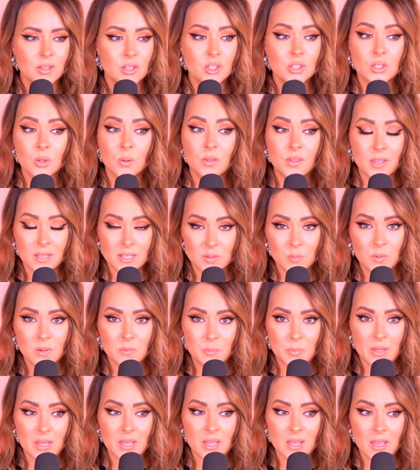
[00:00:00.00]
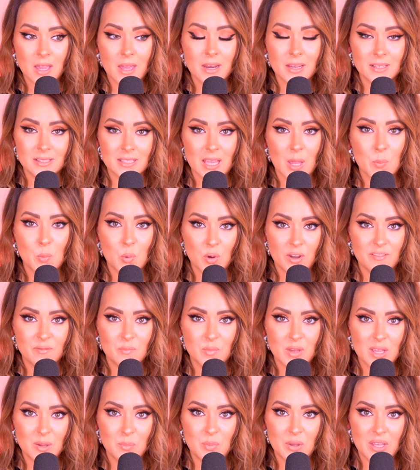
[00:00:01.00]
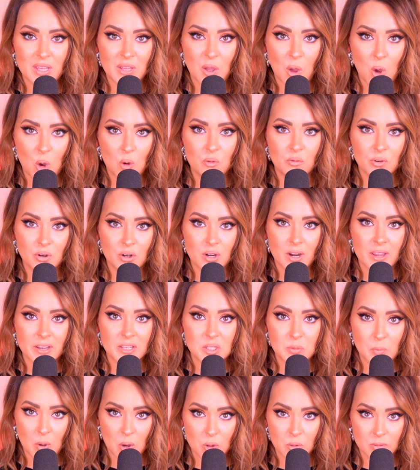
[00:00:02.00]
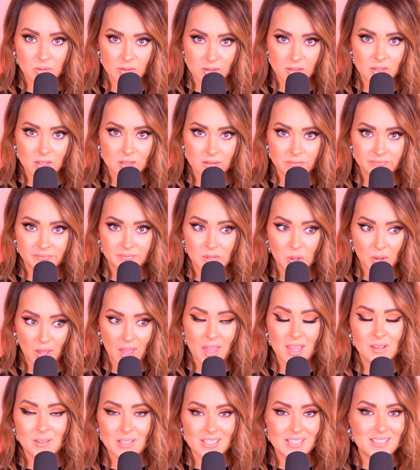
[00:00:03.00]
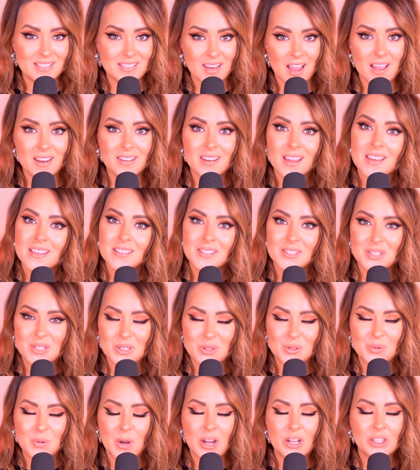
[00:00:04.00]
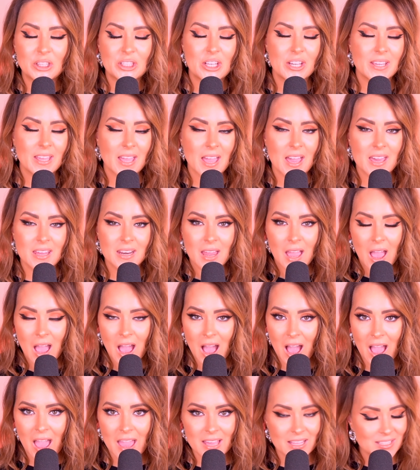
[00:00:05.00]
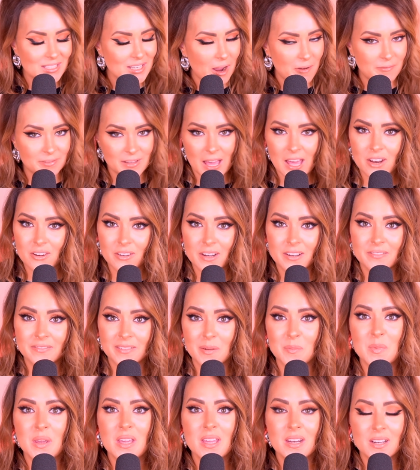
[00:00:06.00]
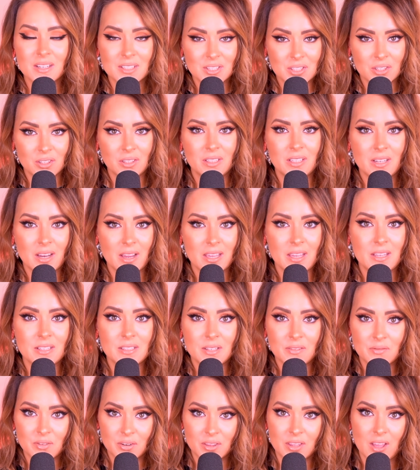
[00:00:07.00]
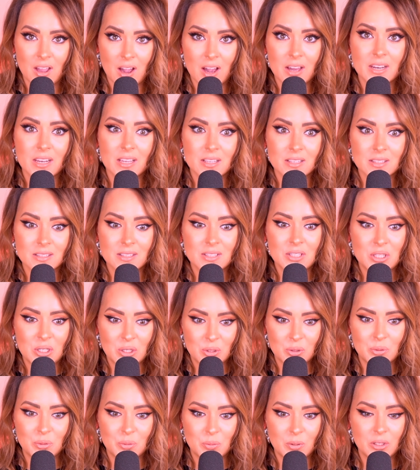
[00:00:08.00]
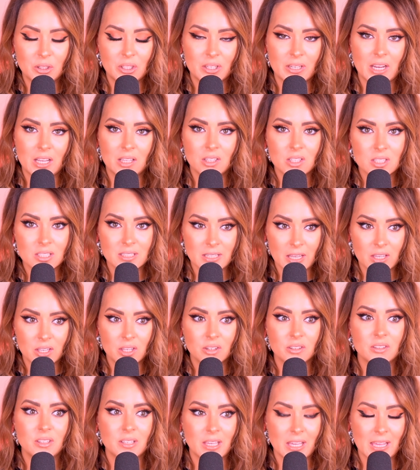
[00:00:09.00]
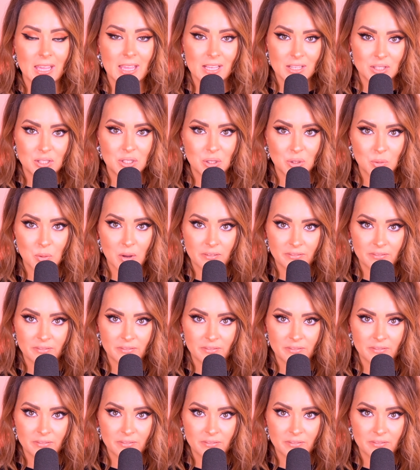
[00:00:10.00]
So this would be an example of me being overexposed, okay? It's not nice to look at. It's not flattering for me, and it's certainly not easy for the audience to look at. It looks like you're looking into a